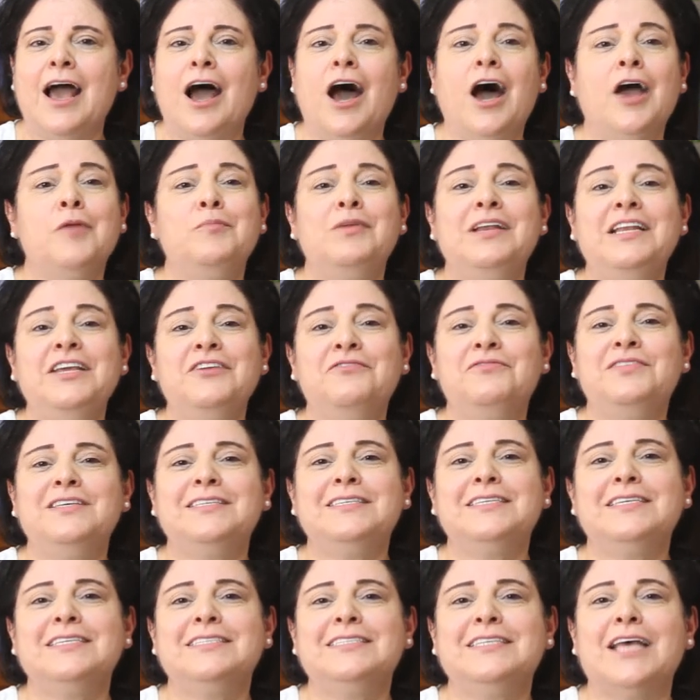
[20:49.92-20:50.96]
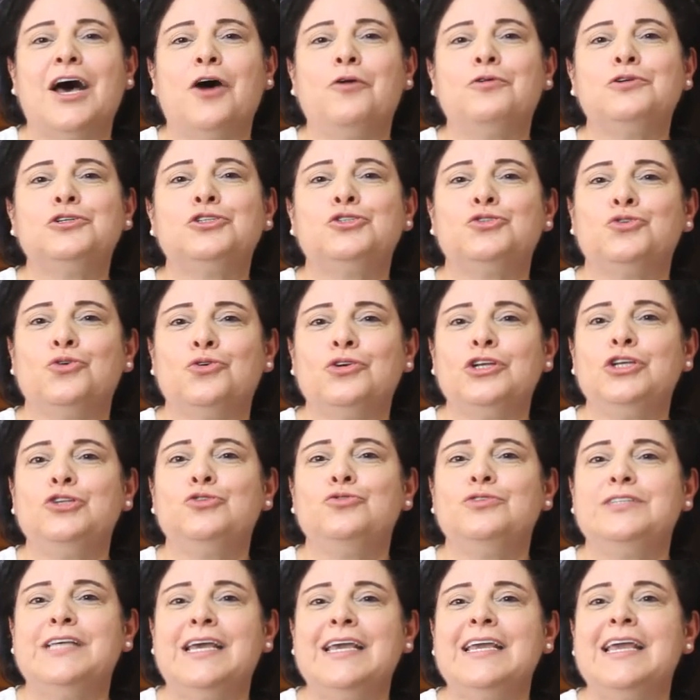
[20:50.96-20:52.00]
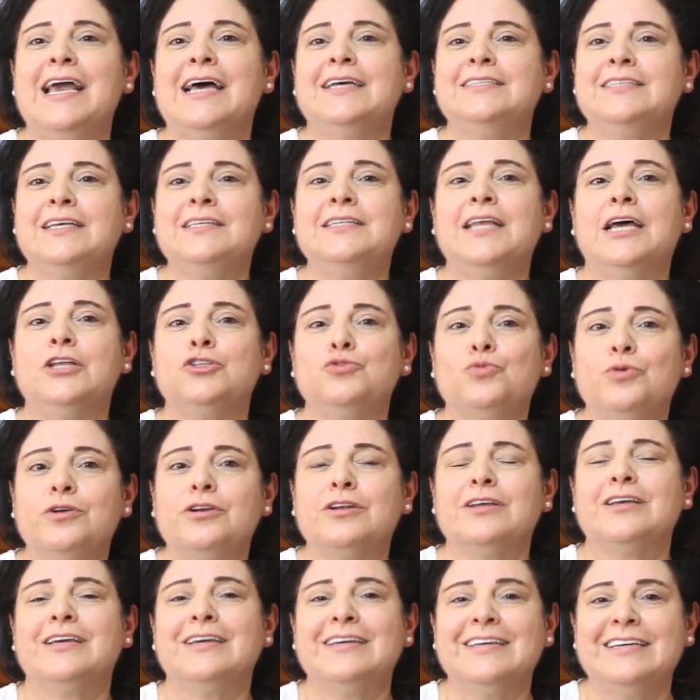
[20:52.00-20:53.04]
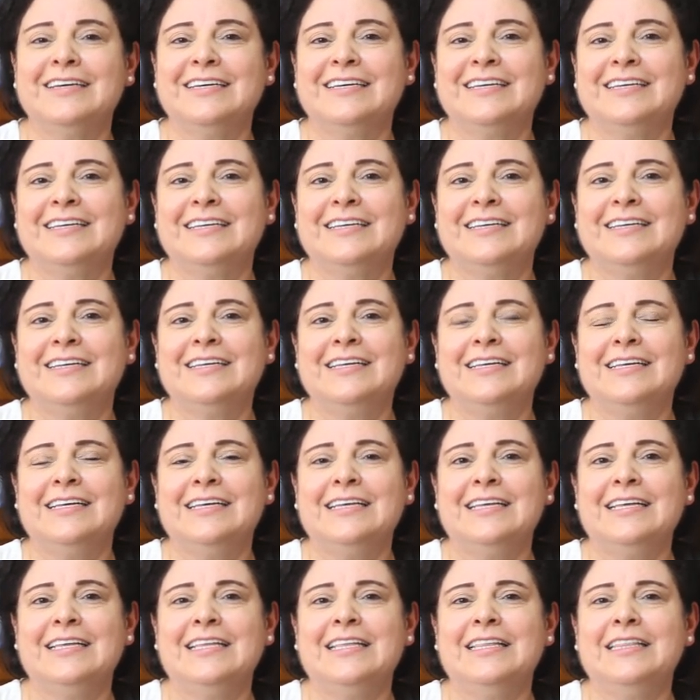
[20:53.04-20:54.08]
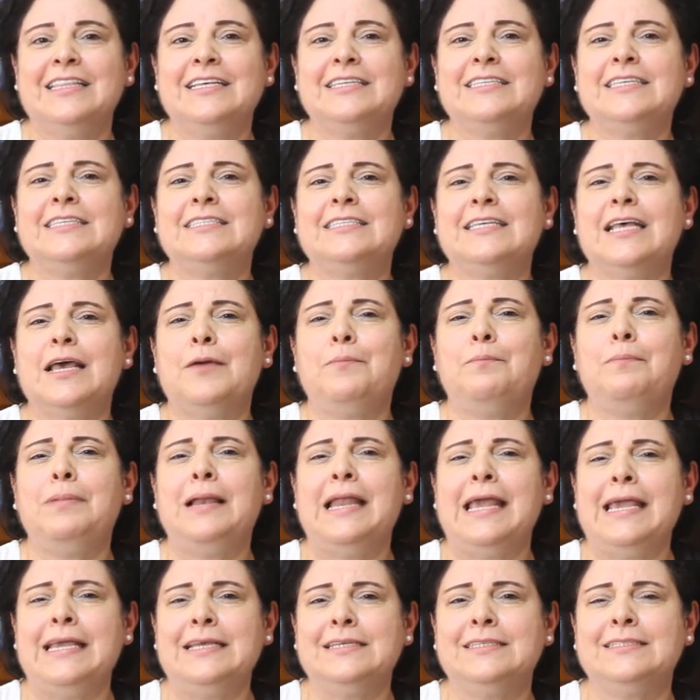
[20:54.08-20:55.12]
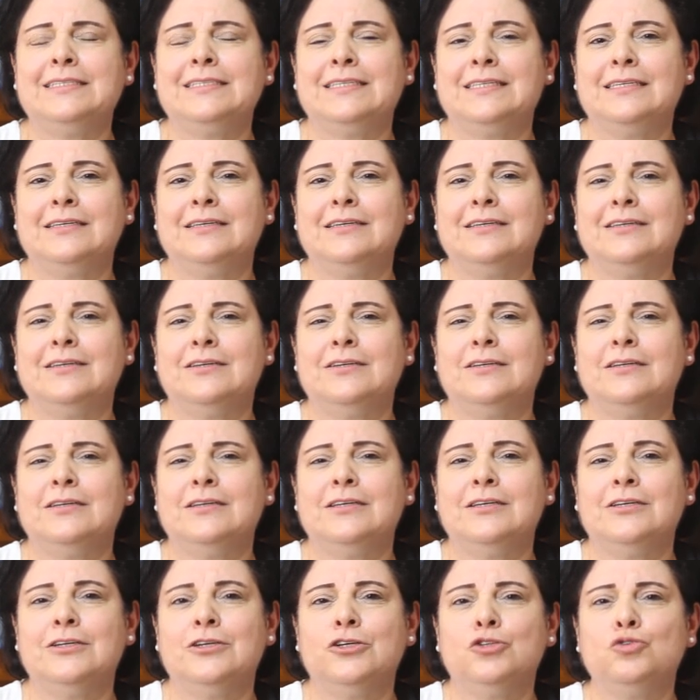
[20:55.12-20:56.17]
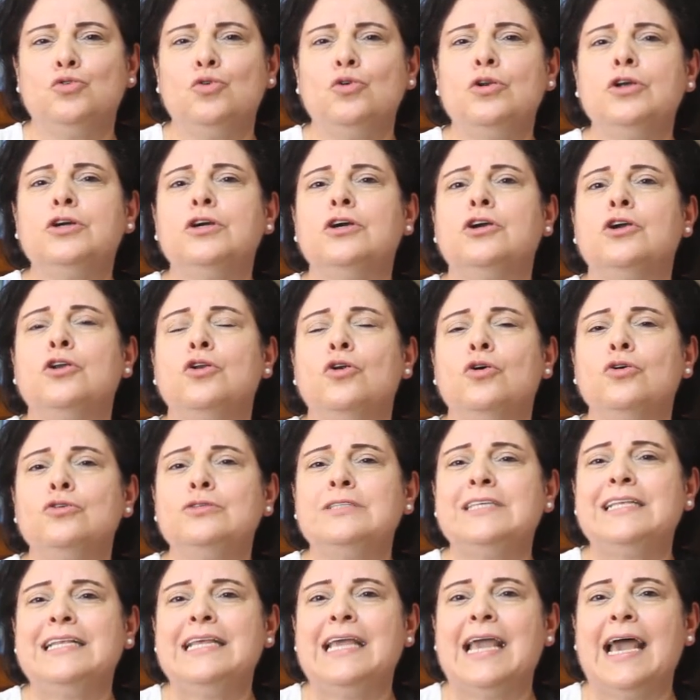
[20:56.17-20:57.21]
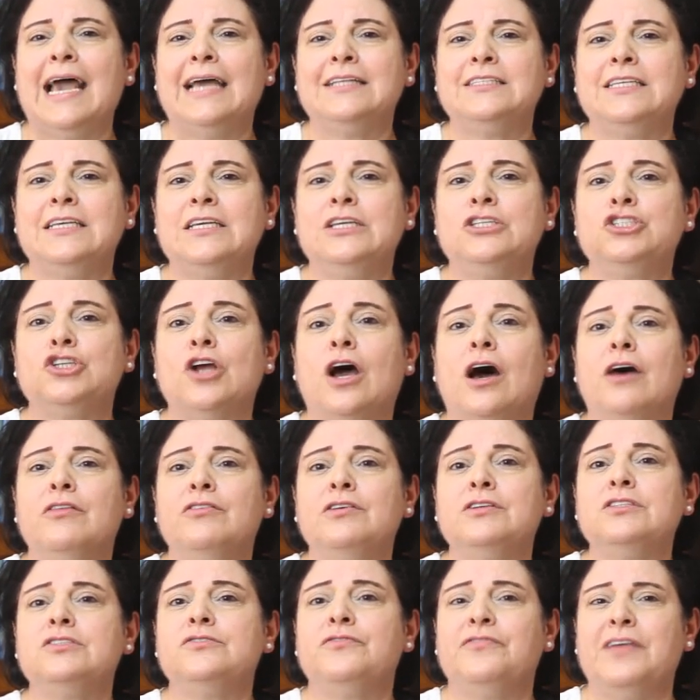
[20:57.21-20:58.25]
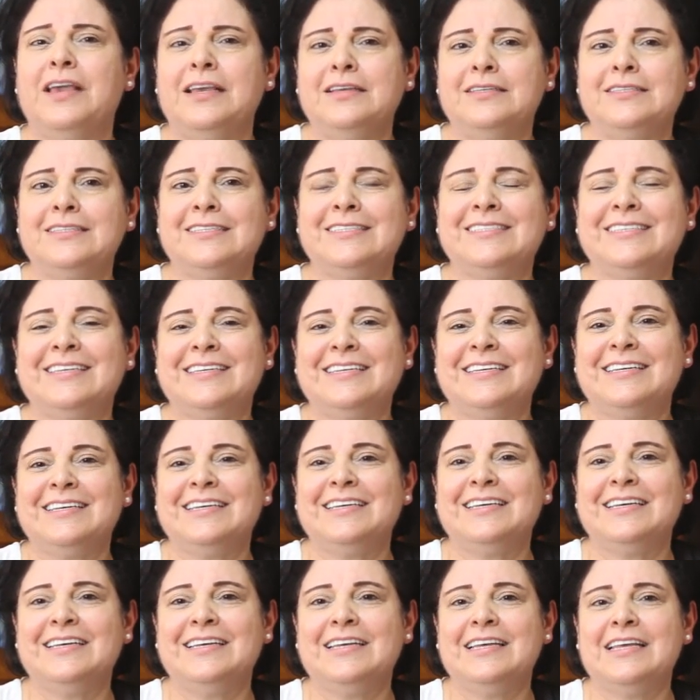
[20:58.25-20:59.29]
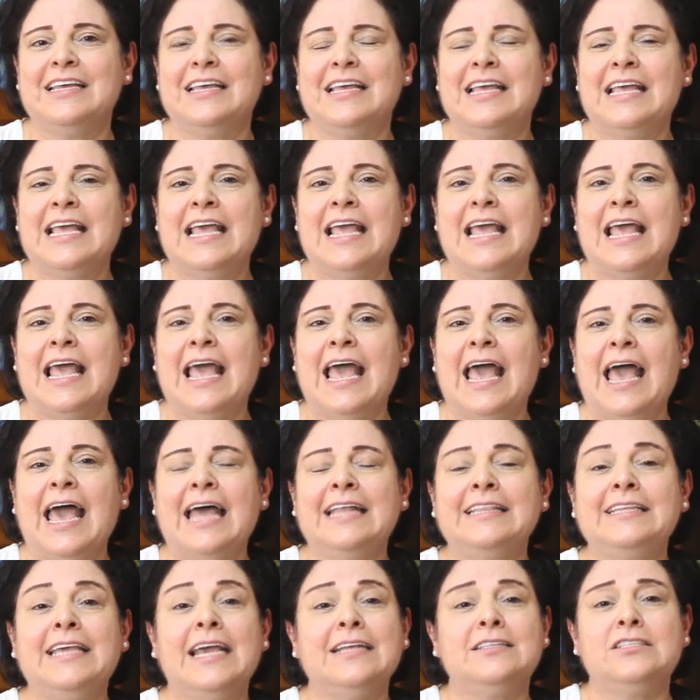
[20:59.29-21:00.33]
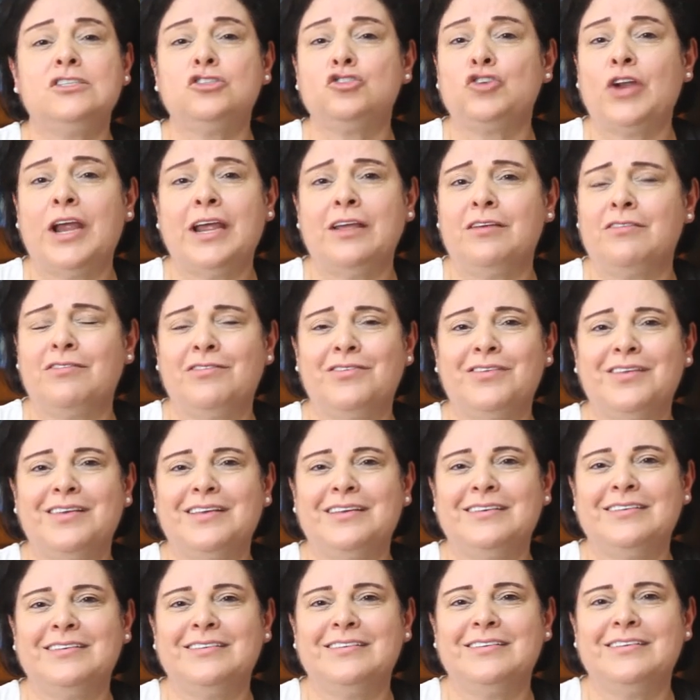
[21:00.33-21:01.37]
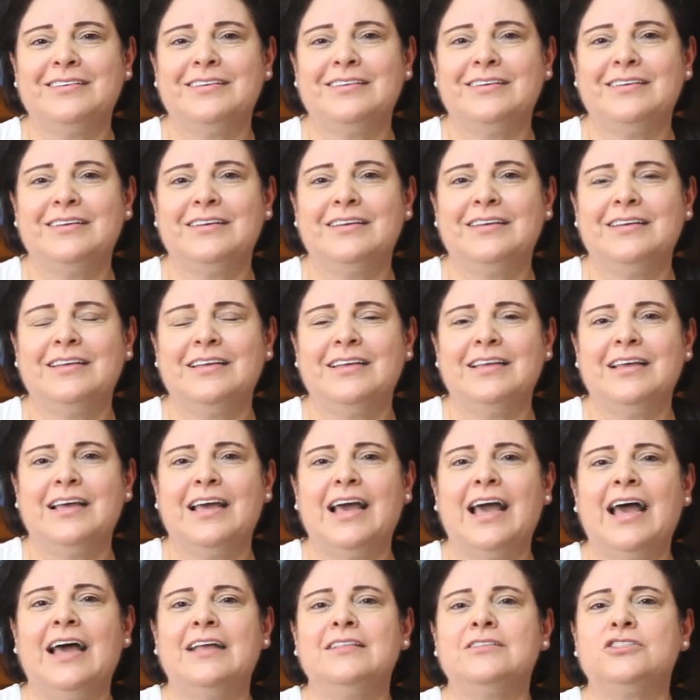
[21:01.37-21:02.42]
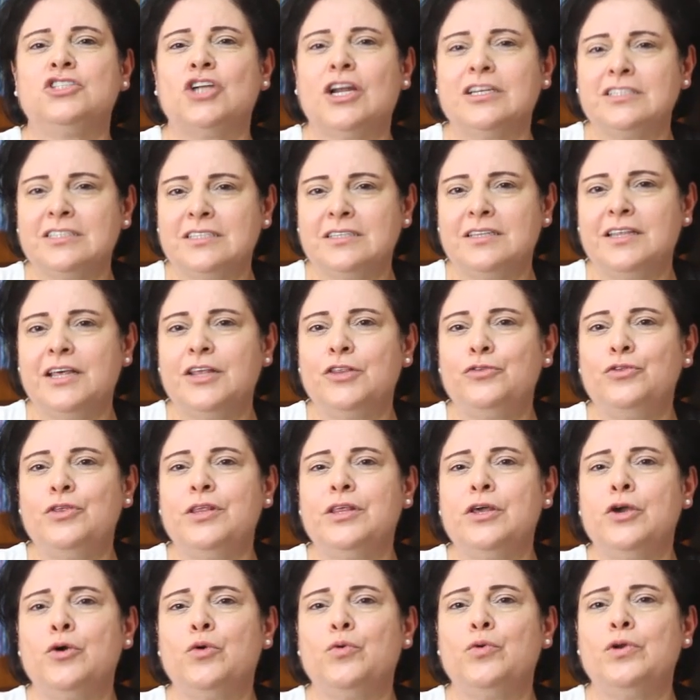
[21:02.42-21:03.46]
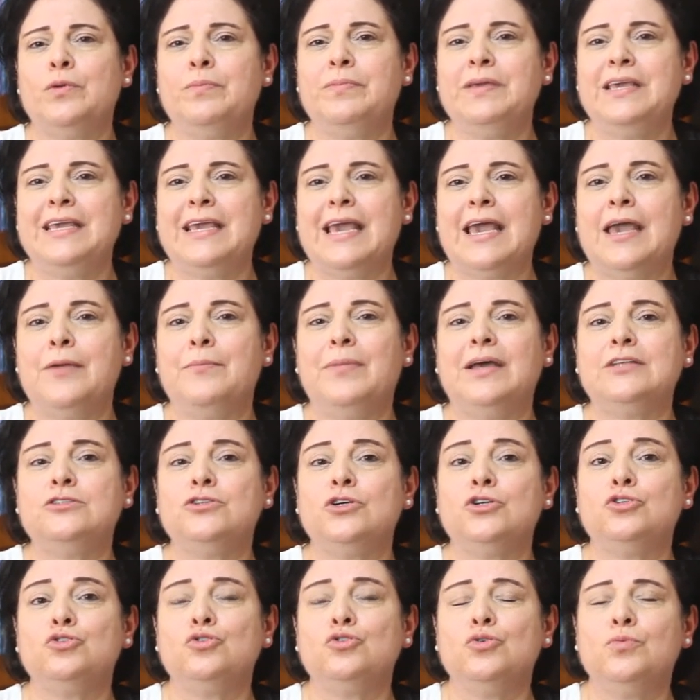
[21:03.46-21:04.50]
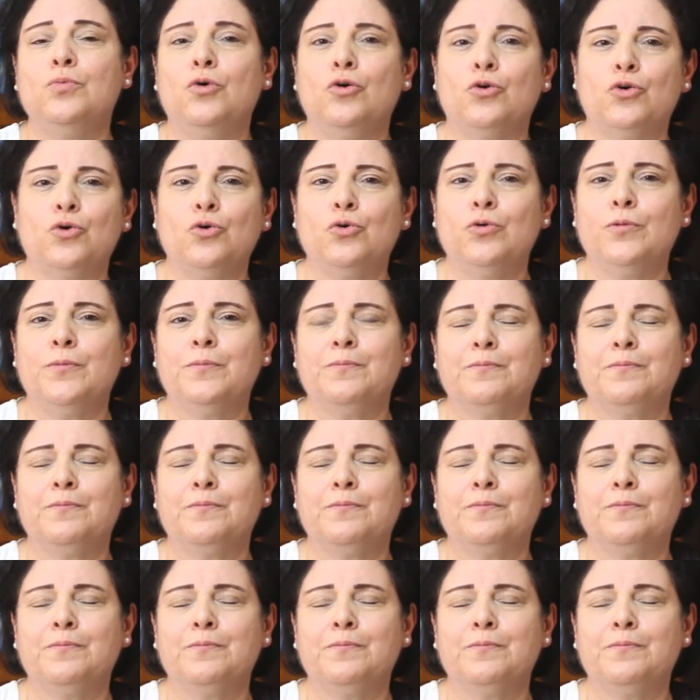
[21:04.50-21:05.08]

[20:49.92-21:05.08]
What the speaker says: I believe this is our story today as a network. This is a place to look closely at each other's face and get strength and trust that there will be a better tomorrow.